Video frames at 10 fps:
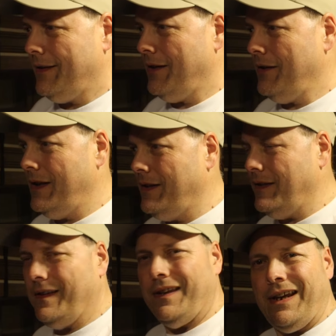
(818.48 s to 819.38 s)
so this
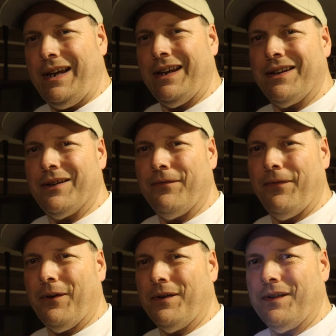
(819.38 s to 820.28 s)
is the end of
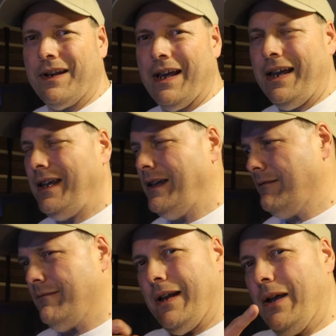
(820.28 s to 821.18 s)
first day,
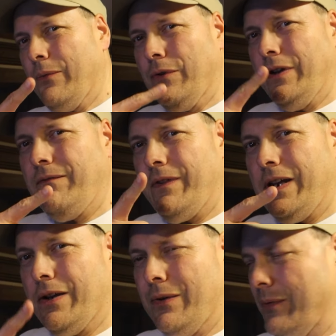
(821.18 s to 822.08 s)
day one,
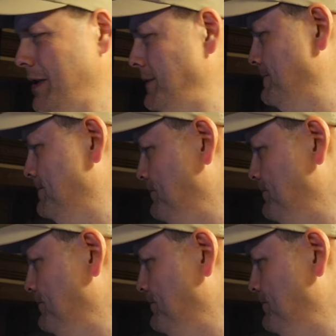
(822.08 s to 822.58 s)
video one,